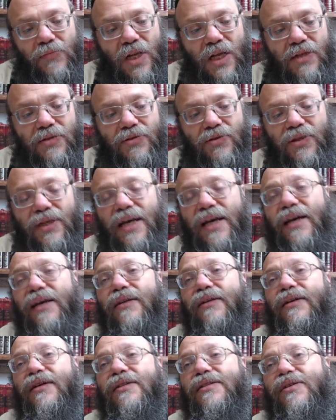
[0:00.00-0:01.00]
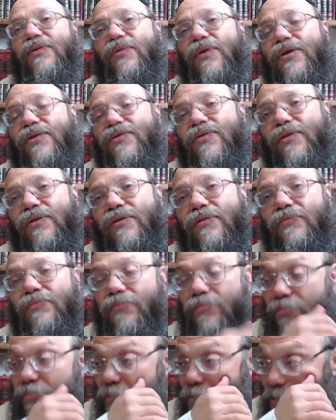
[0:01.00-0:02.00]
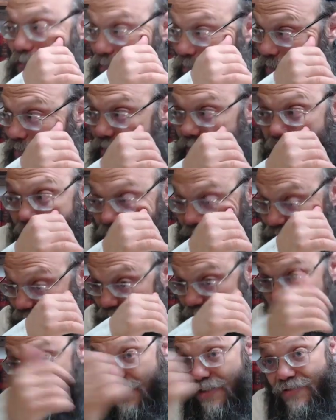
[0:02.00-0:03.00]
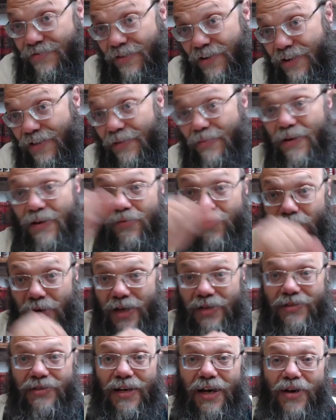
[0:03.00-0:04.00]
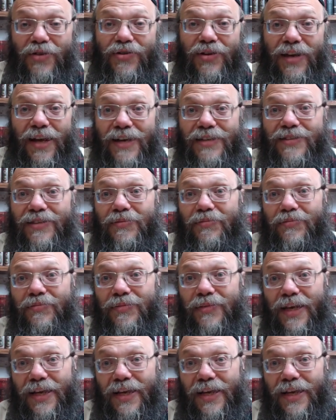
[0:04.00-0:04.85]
So then it's a question that the Sfaradim have to ask the Ashkenazim.